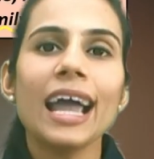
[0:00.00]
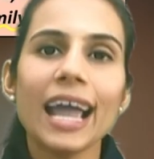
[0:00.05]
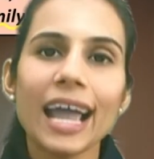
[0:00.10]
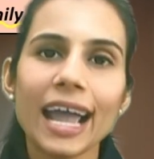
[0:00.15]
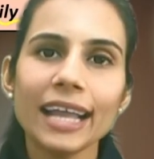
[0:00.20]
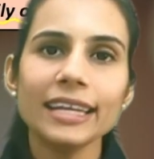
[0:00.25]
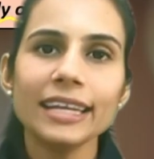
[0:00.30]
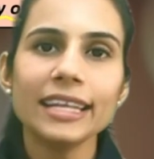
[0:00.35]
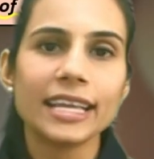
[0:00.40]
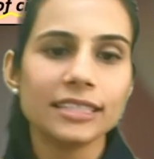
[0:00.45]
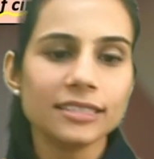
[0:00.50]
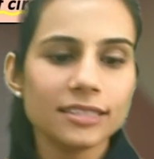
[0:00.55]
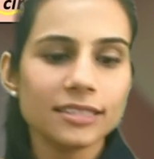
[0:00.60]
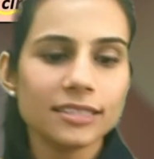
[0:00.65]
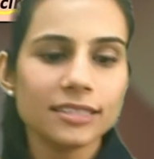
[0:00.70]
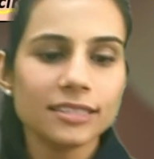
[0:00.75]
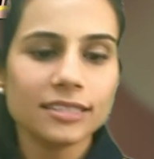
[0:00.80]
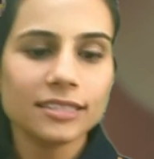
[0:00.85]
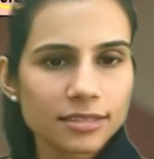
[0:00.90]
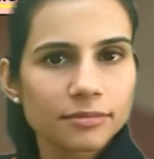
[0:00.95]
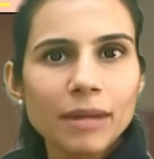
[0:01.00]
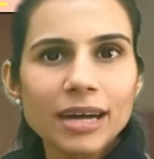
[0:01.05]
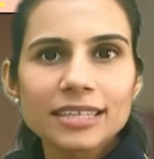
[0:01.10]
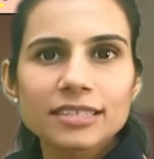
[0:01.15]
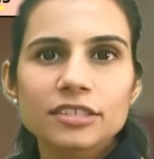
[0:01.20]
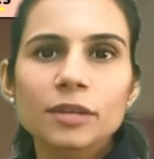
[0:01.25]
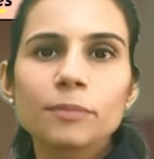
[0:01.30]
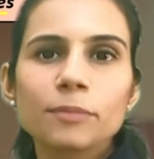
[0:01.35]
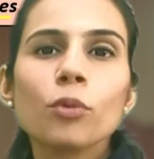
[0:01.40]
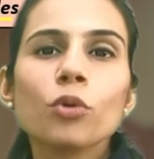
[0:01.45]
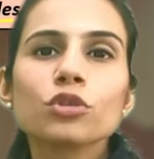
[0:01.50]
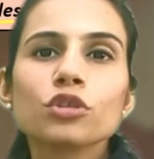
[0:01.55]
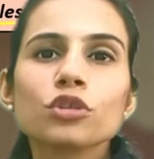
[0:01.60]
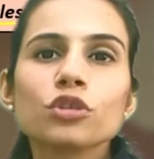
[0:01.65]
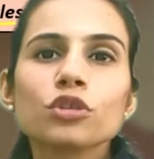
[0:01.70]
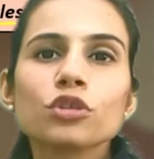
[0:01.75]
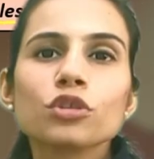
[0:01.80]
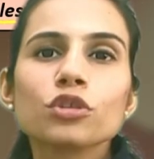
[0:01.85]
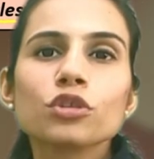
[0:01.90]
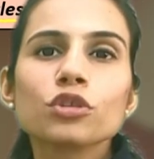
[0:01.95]
and hence master both
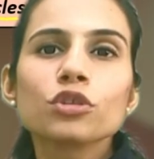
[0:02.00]
of them,